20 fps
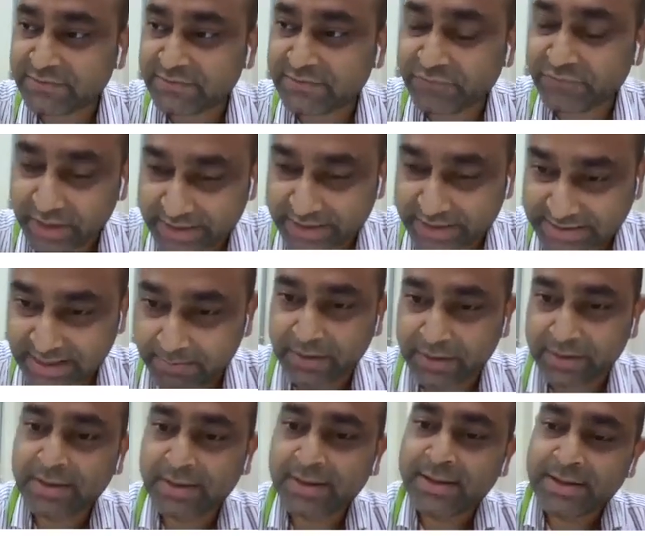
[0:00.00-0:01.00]
For example,
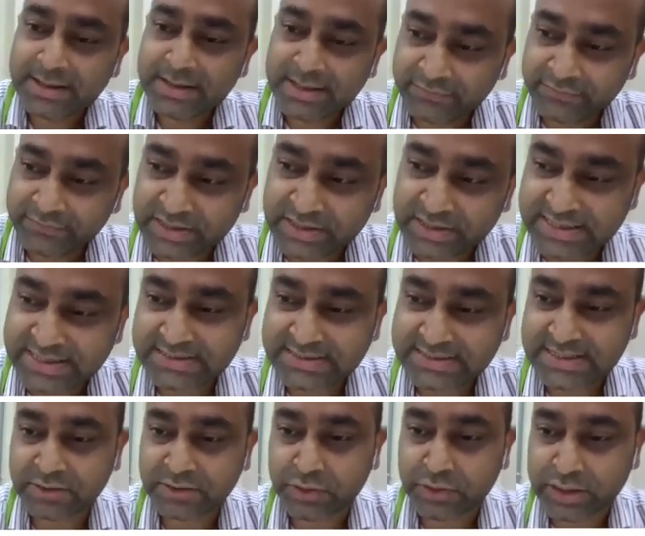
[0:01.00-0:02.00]
if the cells are
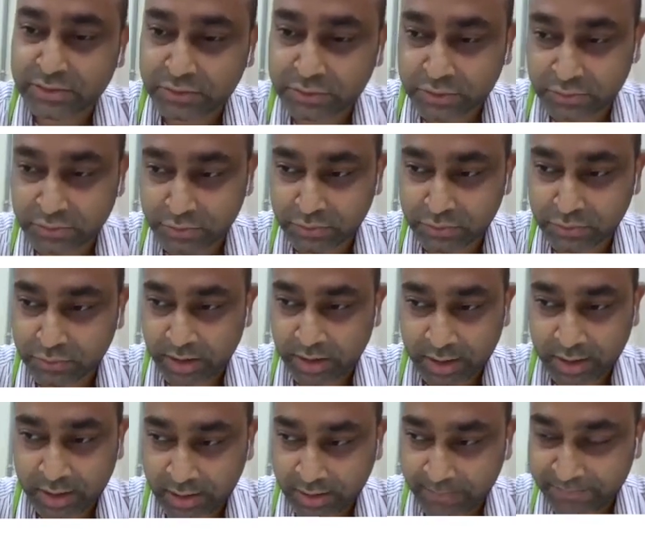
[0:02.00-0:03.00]
going through
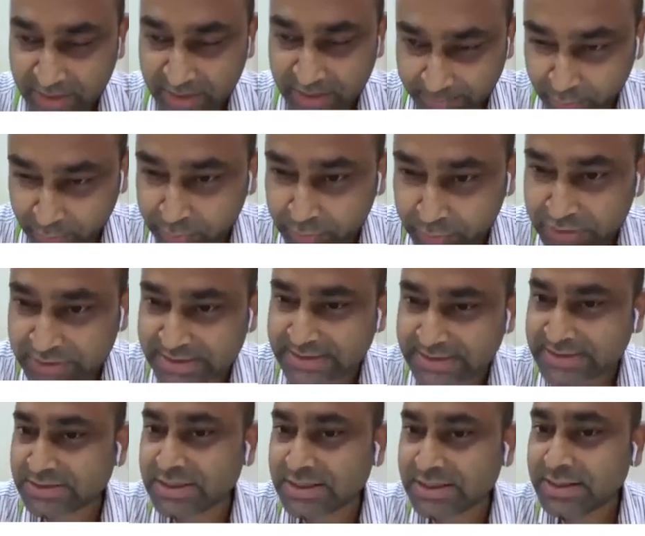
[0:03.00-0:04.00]
apoptosis,